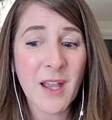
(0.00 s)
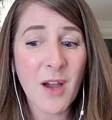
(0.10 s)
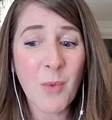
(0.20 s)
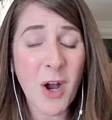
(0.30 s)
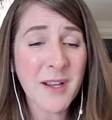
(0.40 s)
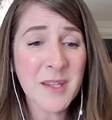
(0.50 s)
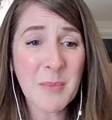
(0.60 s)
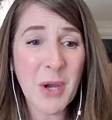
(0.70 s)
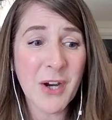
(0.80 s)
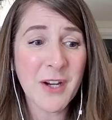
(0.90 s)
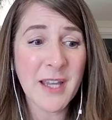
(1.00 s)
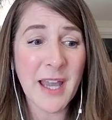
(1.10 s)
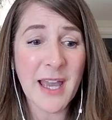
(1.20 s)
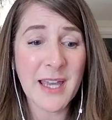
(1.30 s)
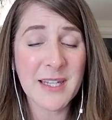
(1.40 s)
a walk in the park,
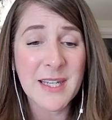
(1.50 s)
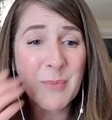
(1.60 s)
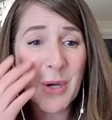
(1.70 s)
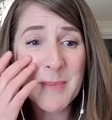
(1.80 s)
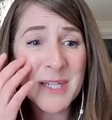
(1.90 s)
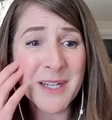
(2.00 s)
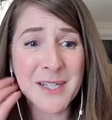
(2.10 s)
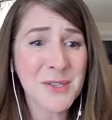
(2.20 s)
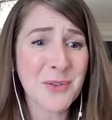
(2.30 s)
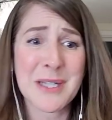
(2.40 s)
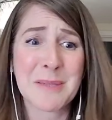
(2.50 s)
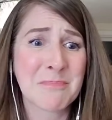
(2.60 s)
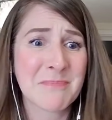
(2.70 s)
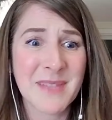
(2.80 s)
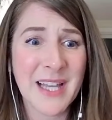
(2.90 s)
and he bought me an ice cream.